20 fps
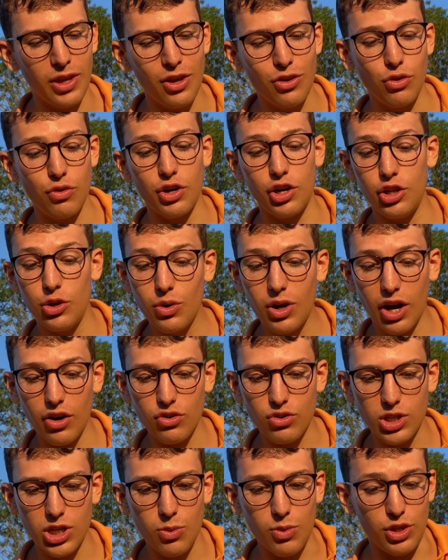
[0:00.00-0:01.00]
You're in a new
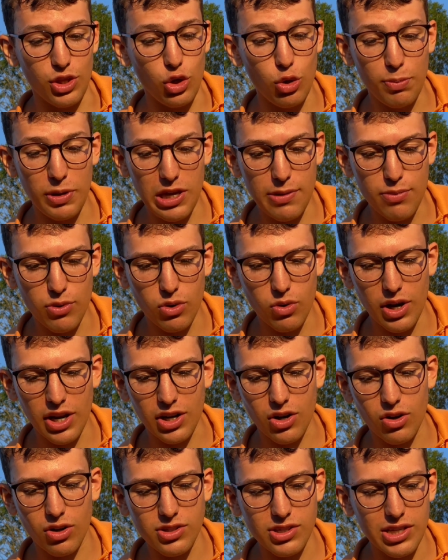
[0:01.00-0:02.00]
country with new people and
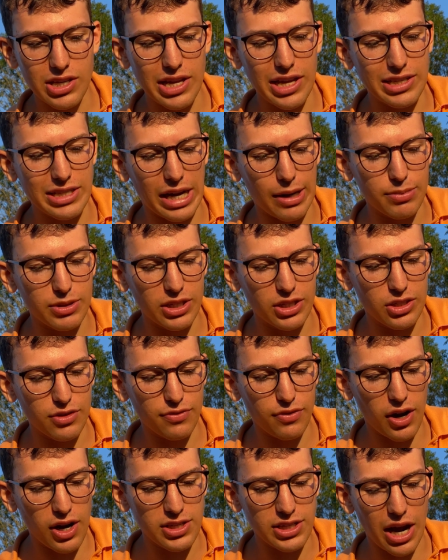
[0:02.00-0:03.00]
constantly adapting to
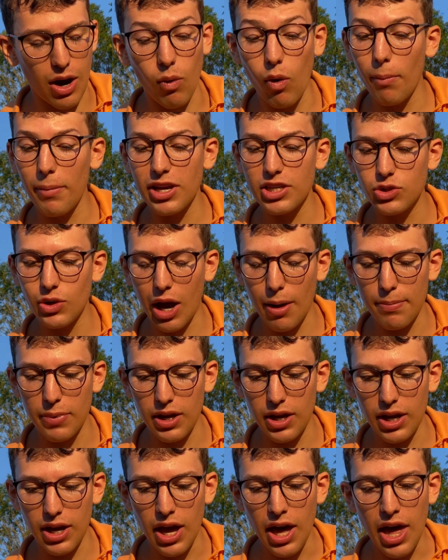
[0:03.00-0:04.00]
find out what makes you
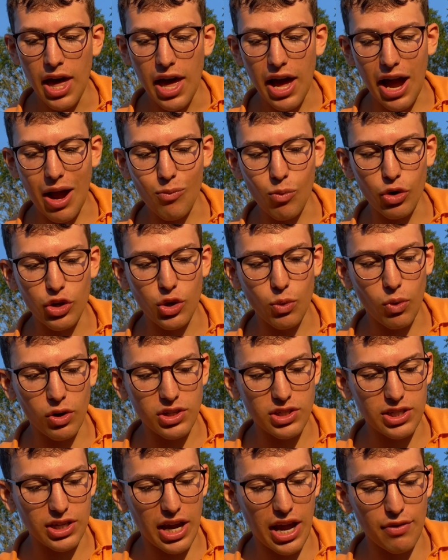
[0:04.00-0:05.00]
happy and what you want
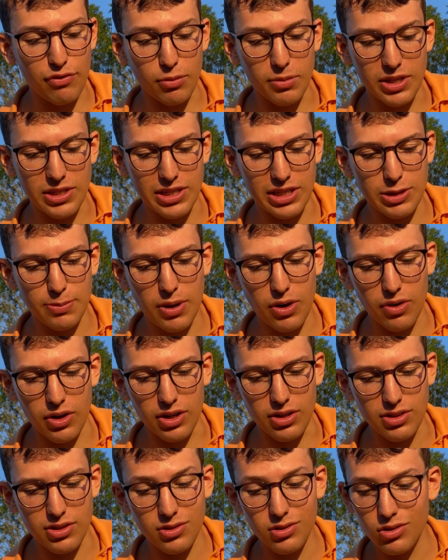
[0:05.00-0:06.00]
to get from this
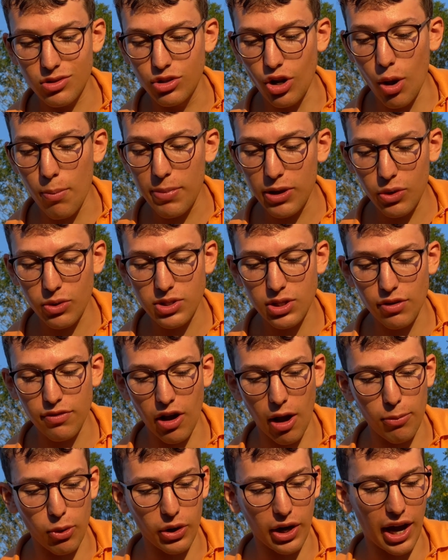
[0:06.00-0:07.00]
experience. Don't beat yourself
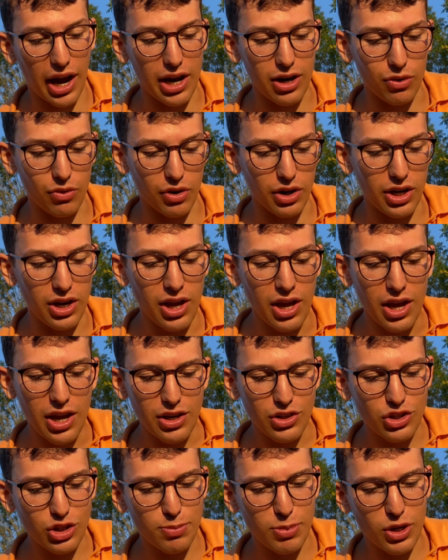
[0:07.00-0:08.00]
up or get angry
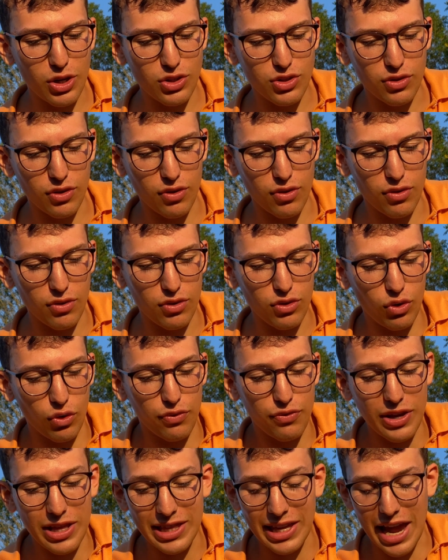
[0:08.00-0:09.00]
just because you're
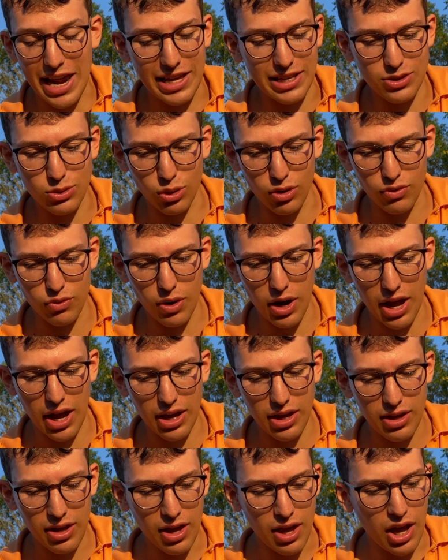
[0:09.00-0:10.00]
feeling any sort of
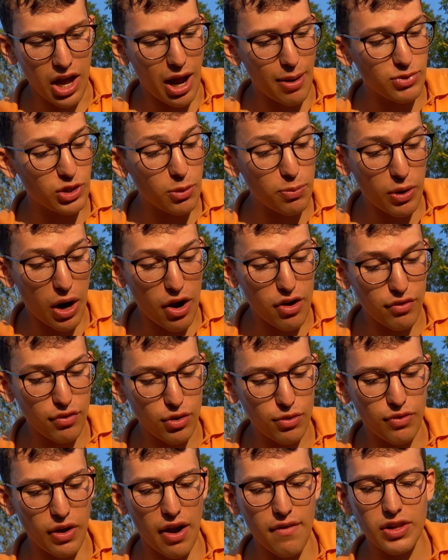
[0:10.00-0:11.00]
way. I'm so proud of you
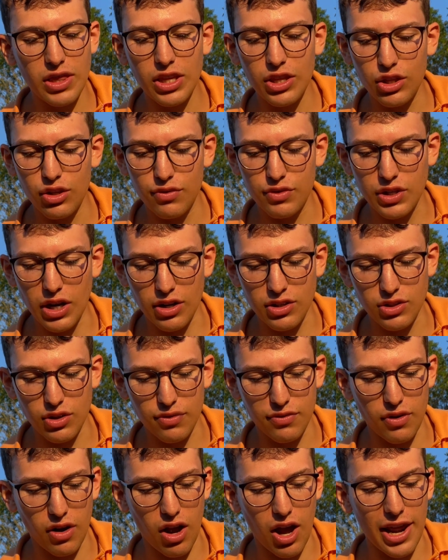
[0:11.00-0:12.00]
for everything that you've done so
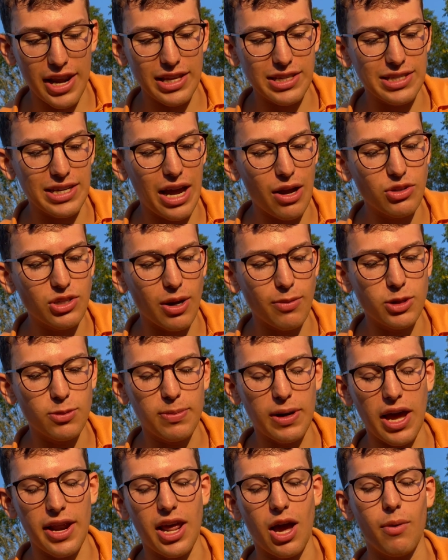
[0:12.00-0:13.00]
far, and it's now time to
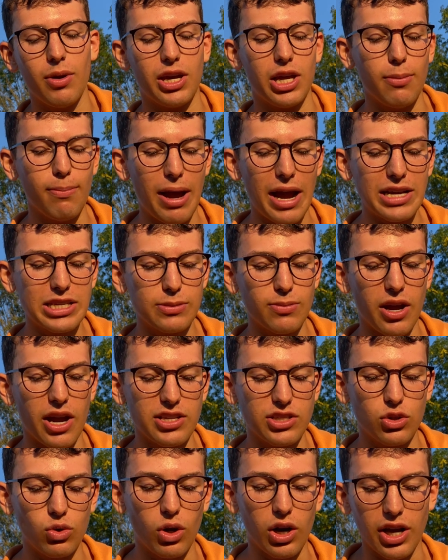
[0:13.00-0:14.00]
plan how we're gonna
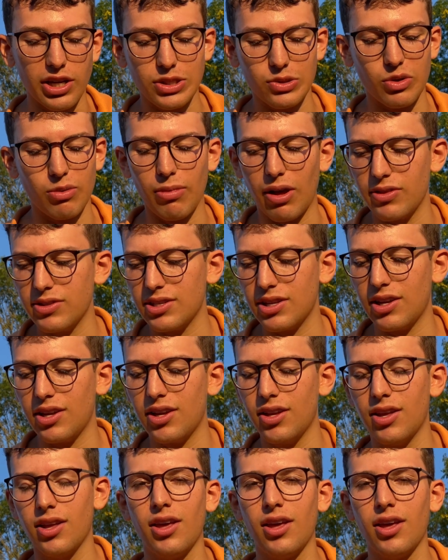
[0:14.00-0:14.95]
maximize your last 3 months here.